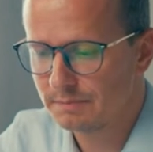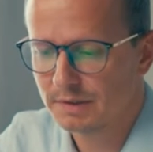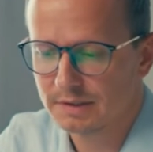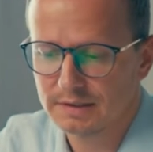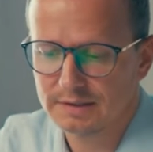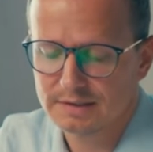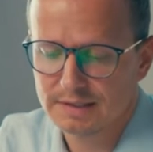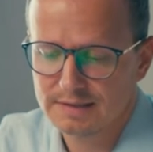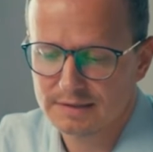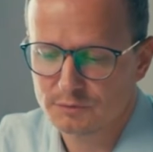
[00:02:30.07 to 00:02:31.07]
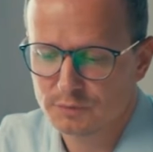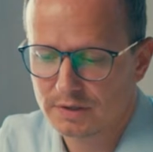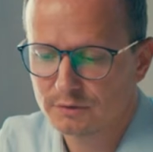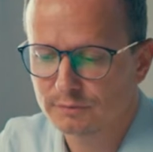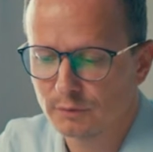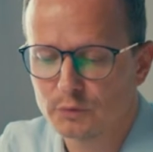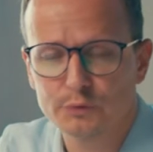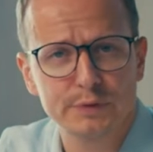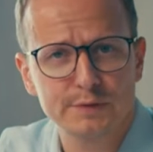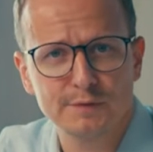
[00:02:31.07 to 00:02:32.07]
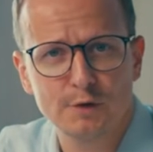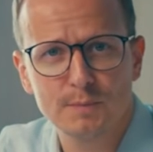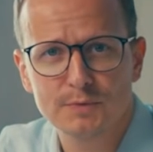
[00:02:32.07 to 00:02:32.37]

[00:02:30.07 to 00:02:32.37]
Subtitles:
but in this case, it's run, grow, transform.